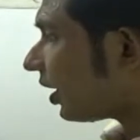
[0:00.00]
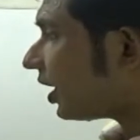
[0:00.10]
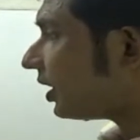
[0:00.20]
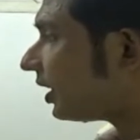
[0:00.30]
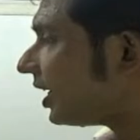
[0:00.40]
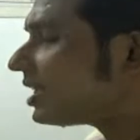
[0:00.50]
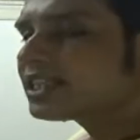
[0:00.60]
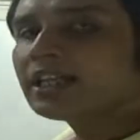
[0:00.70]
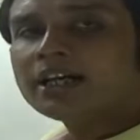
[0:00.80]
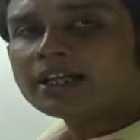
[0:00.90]
in
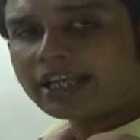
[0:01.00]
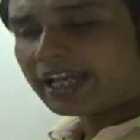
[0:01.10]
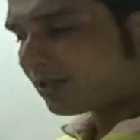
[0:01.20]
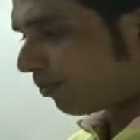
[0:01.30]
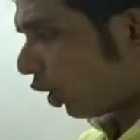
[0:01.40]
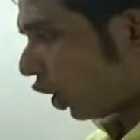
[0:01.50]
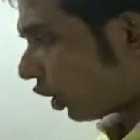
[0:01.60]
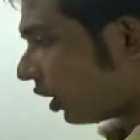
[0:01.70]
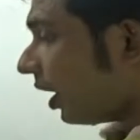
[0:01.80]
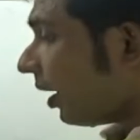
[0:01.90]
this case
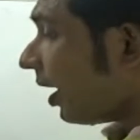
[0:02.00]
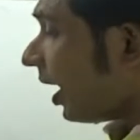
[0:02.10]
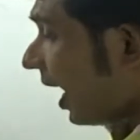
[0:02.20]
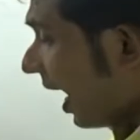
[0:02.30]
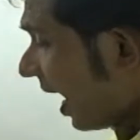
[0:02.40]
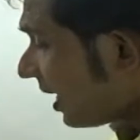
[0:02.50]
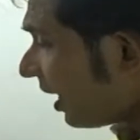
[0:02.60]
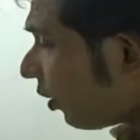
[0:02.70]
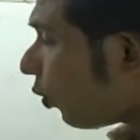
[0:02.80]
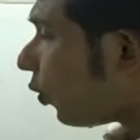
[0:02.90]
block, and
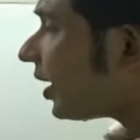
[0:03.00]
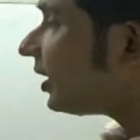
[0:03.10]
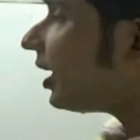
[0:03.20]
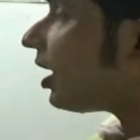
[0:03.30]
when